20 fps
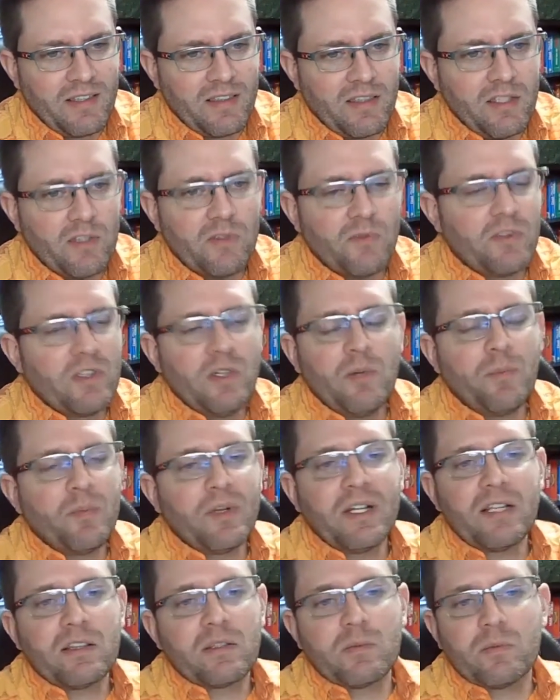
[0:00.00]
They'll they'll
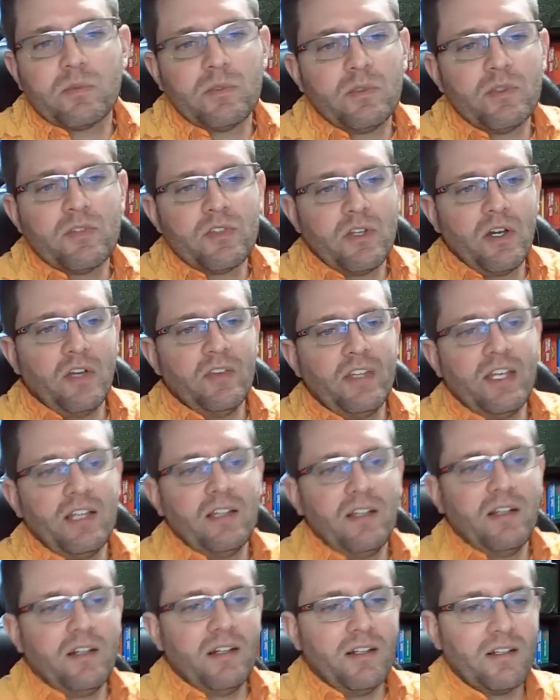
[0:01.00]
break the rules all day
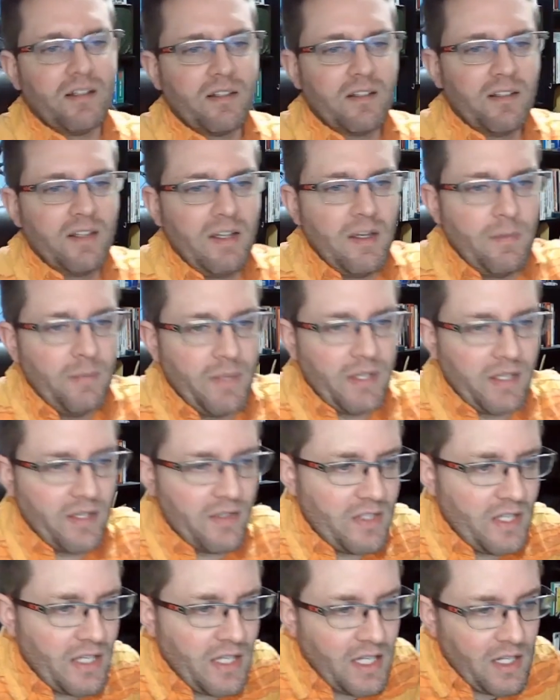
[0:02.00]
long
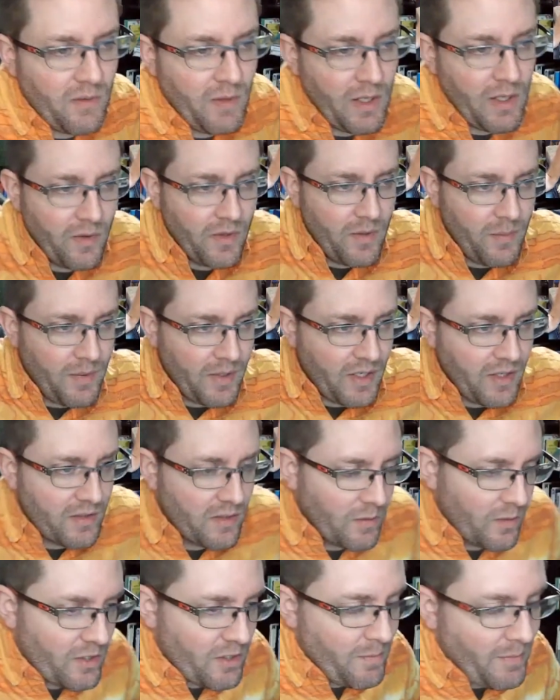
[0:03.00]
because they can get away with it because
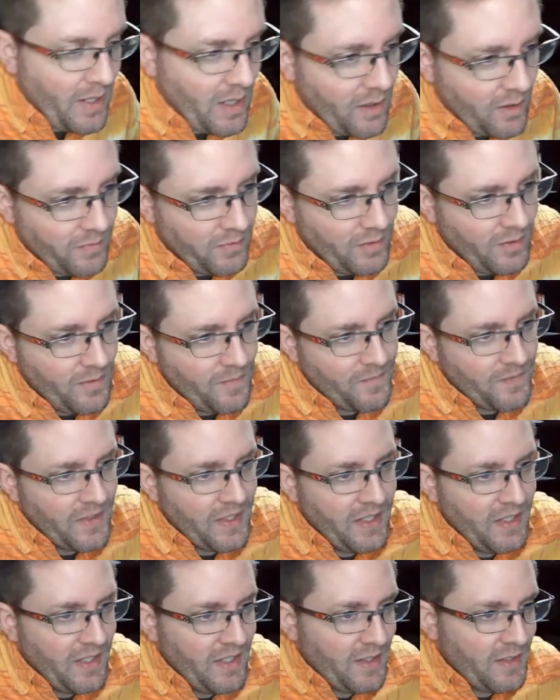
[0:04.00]
they're rich and powerful.
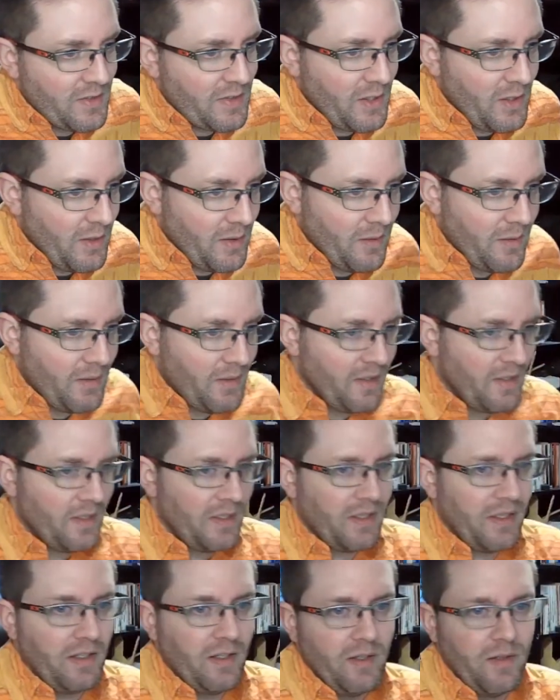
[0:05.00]
So
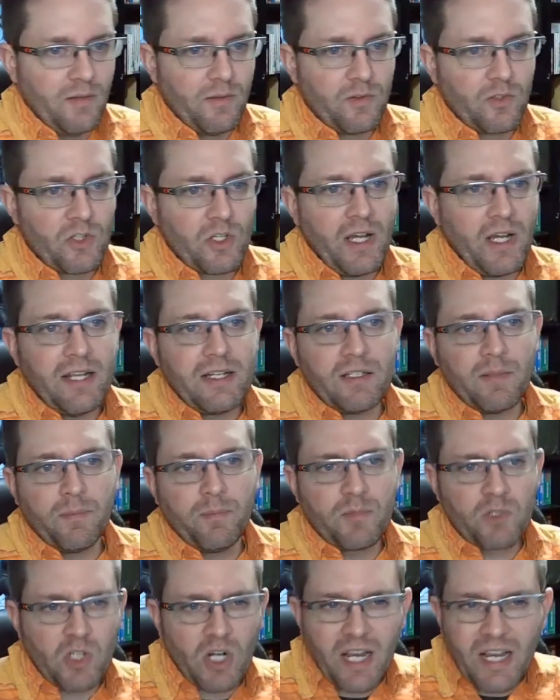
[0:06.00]
you know, trying to
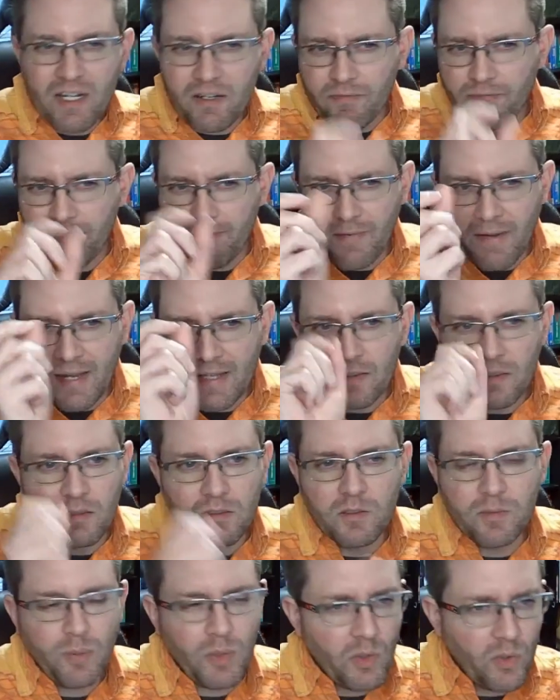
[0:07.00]
trying to find the
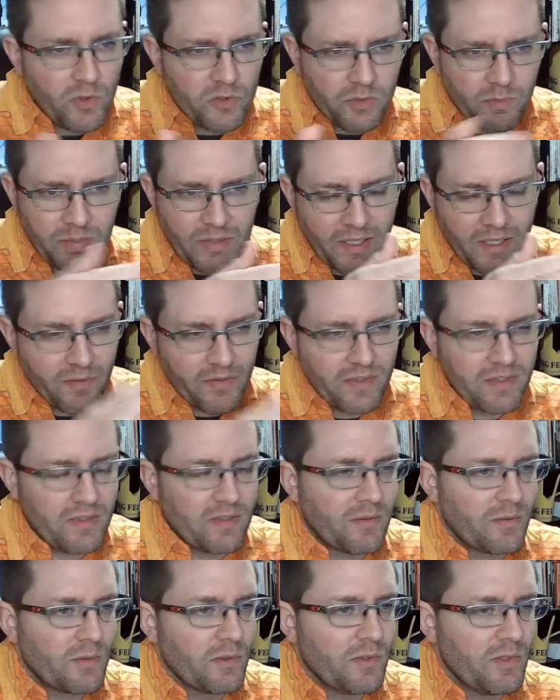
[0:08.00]
loopholes or play within
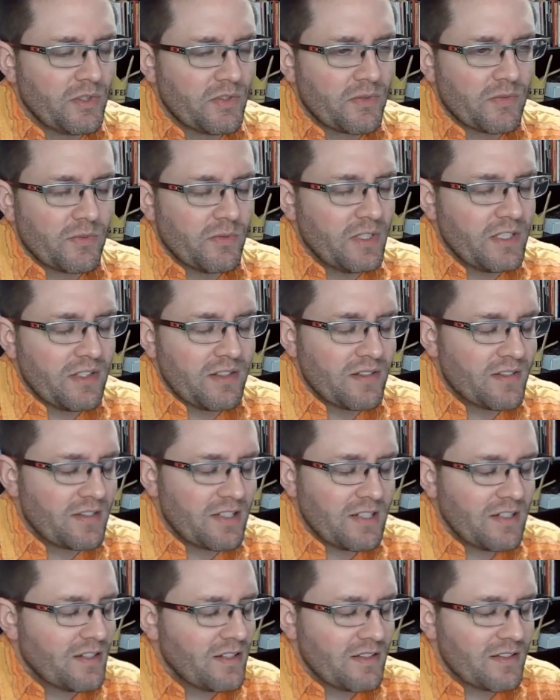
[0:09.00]
the rules really doesn't
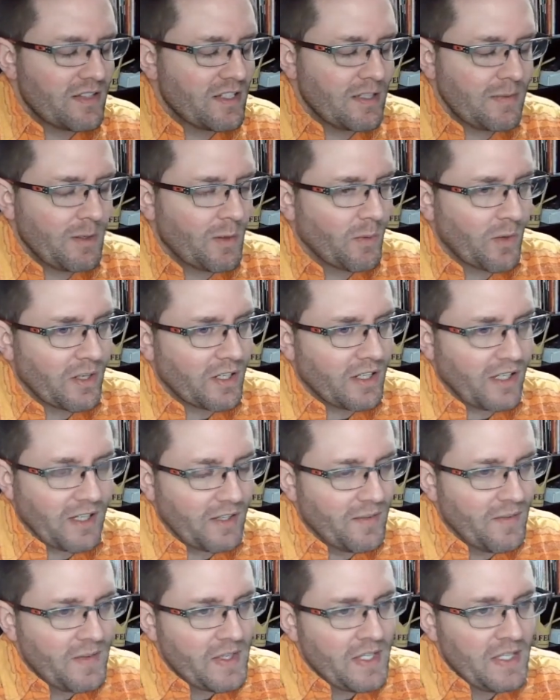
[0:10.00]
seem doesn't seem to be working
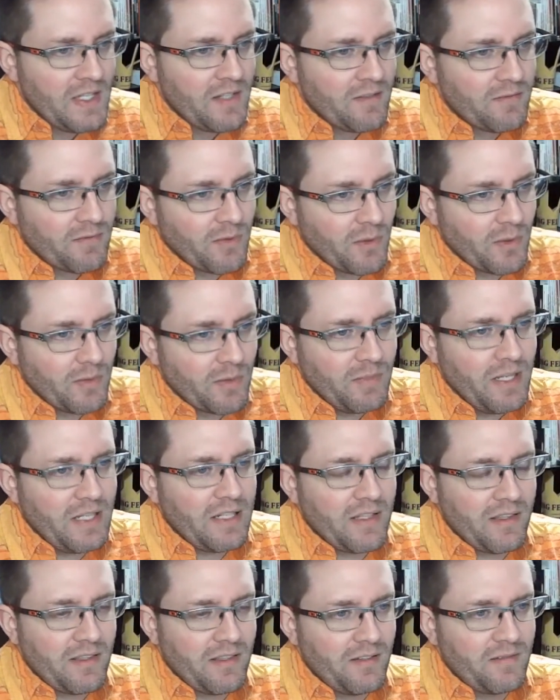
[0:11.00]
for
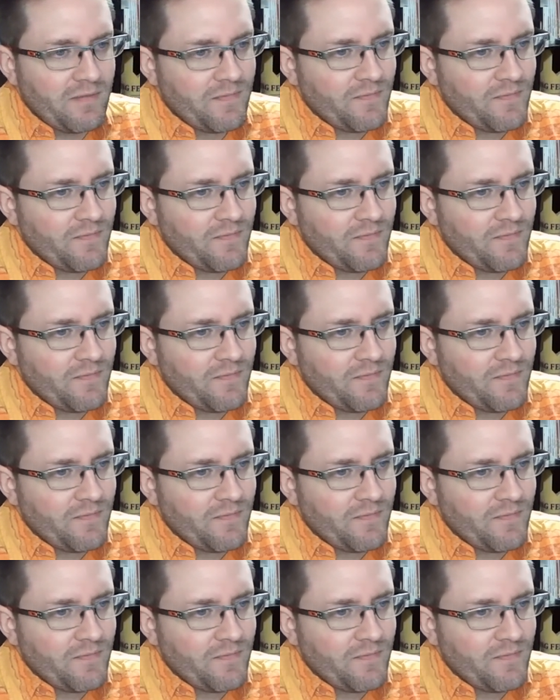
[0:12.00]
anything.